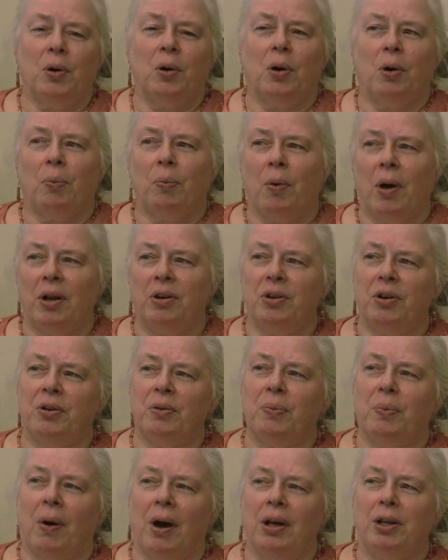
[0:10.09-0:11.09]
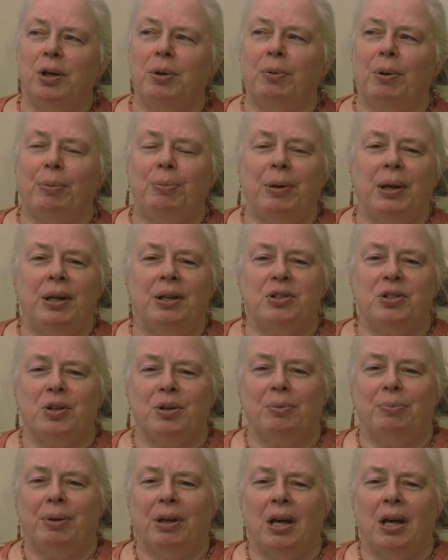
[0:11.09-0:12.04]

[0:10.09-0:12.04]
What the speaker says: or wondered why you repeat certain